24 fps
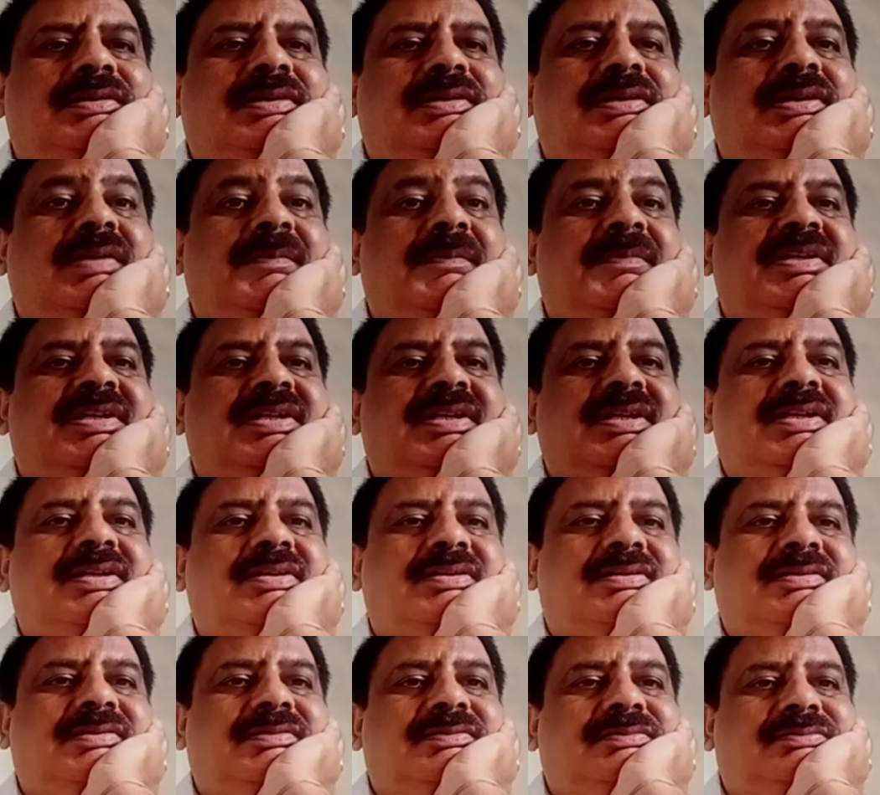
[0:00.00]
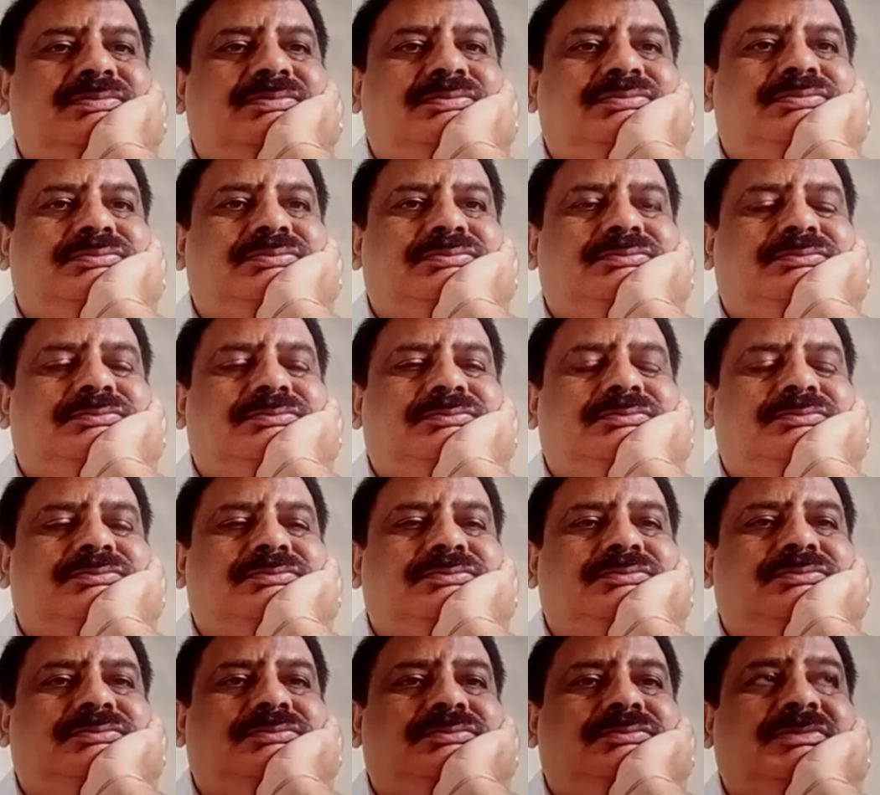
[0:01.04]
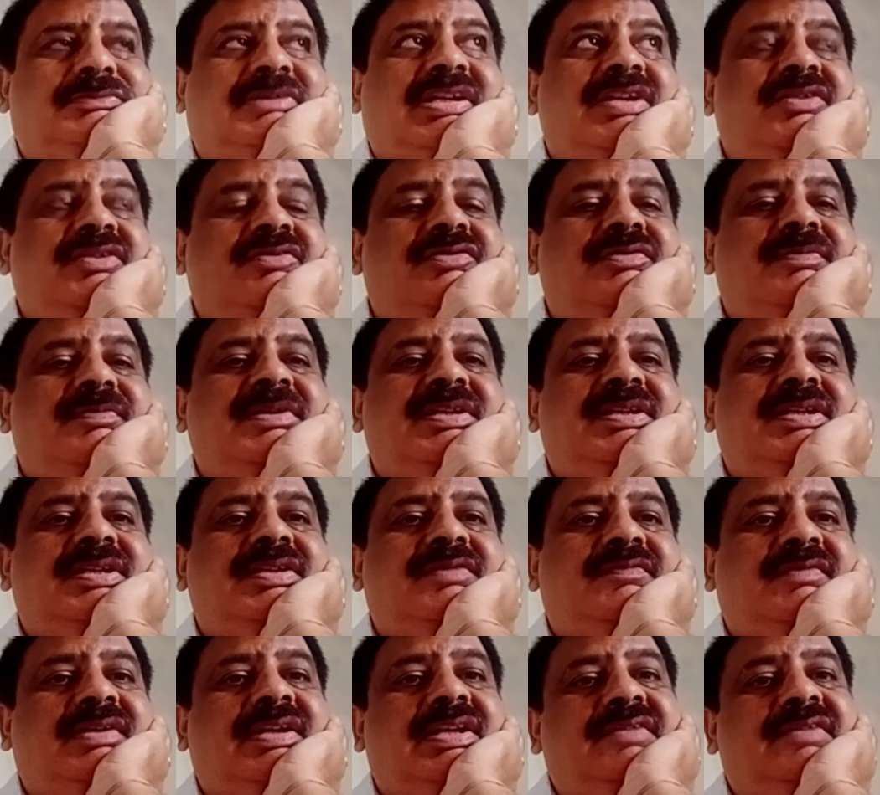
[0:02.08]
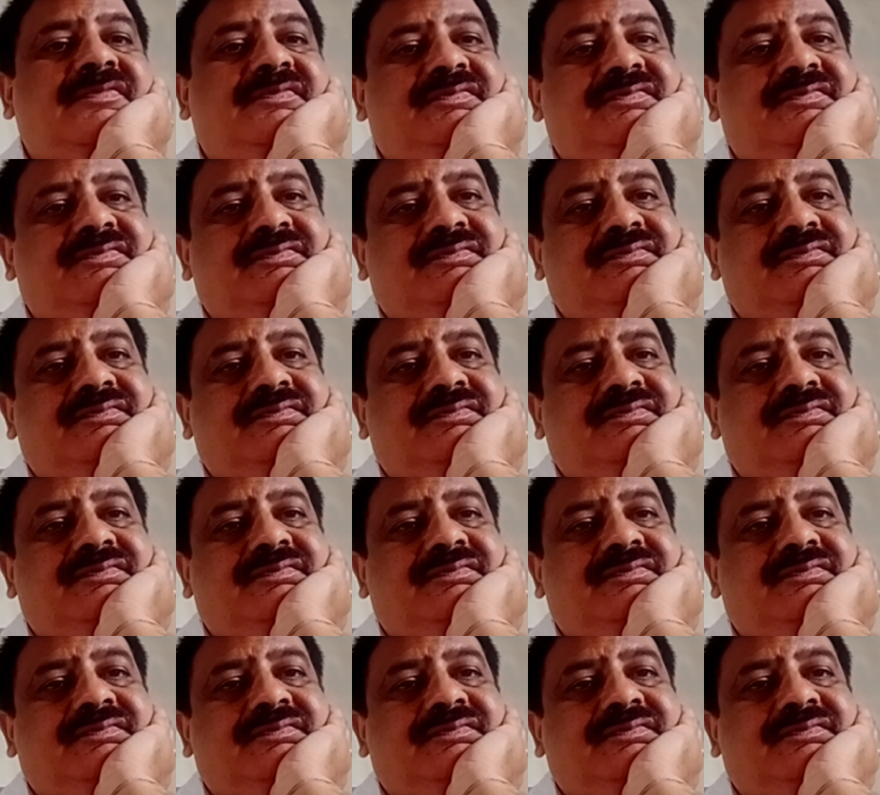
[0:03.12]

Imitate. Can you imitate? Well, if